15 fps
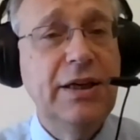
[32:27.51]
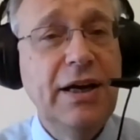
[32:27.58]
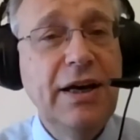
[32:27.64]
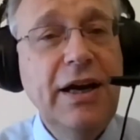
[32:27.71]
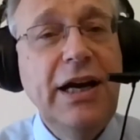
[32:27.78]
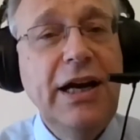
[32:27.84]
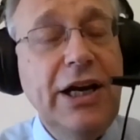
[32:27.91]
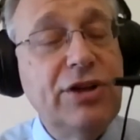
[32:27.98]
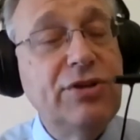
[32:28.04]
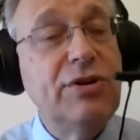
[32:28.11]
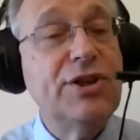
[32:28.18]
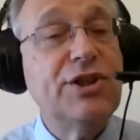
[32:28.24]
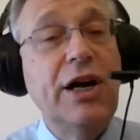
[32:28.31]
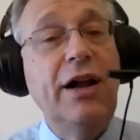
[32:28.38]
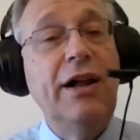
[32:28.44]
It
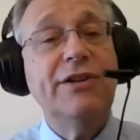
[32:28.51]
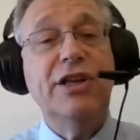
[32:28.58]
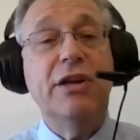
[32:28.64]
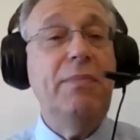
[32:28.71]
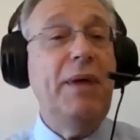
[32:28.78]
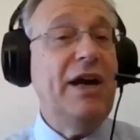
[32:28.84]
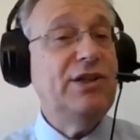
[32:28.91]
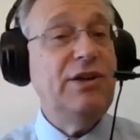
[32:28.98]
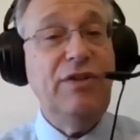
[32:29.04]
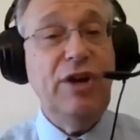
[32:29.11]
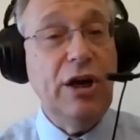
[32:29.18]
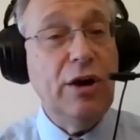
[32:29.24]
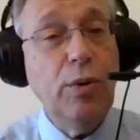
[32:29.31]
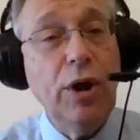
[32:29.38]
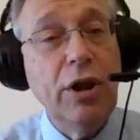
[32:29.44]
results in massive
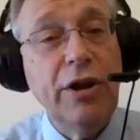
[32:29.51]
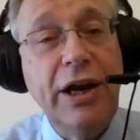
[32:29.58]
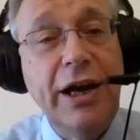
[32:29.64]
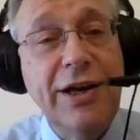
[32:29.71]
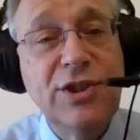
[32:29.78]
inequalities,